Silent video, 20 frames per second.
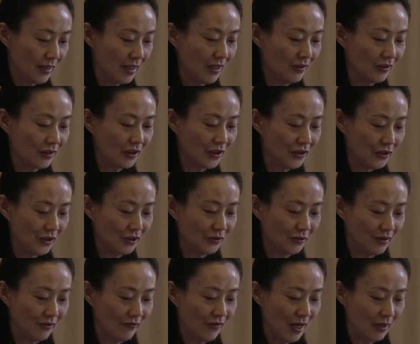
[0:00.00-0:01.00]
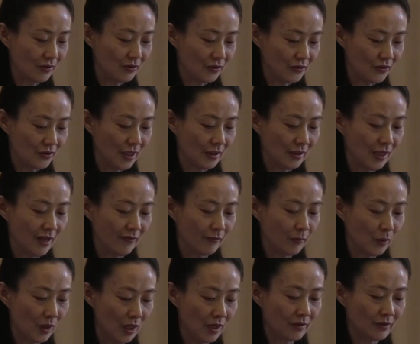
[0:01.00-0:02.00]
I cannot go into the factors that
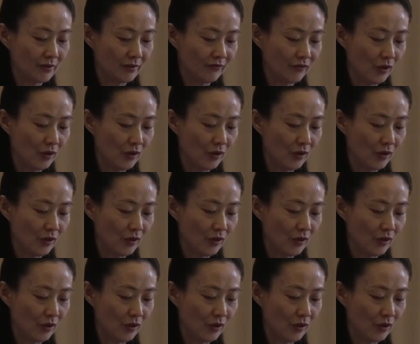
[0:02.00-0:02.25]
have blocked